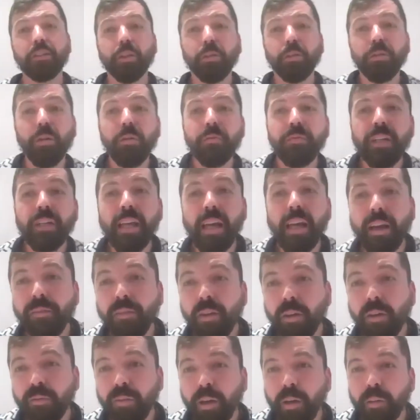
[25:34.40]
so we
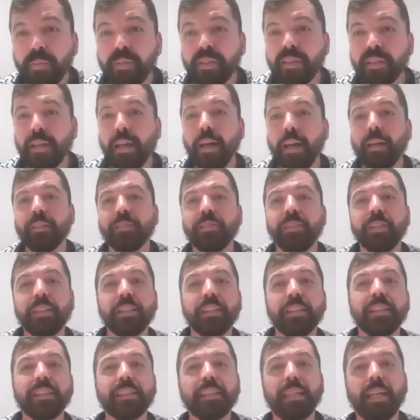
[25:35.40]
have a website
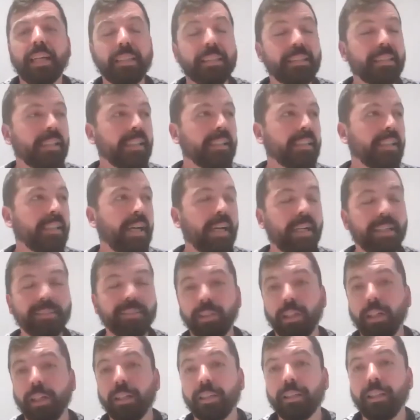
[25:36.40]
which is Casa
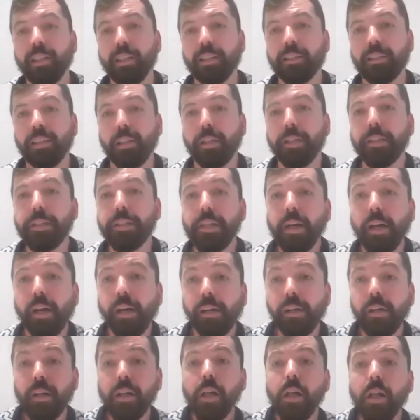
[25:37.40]
d'Aria
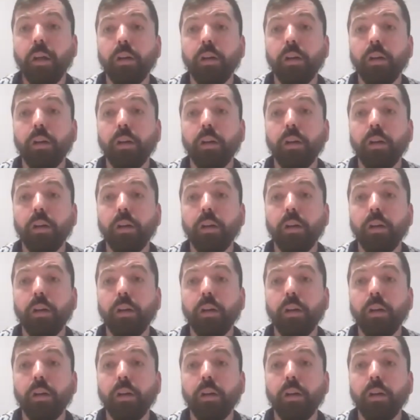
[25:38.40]
Catania.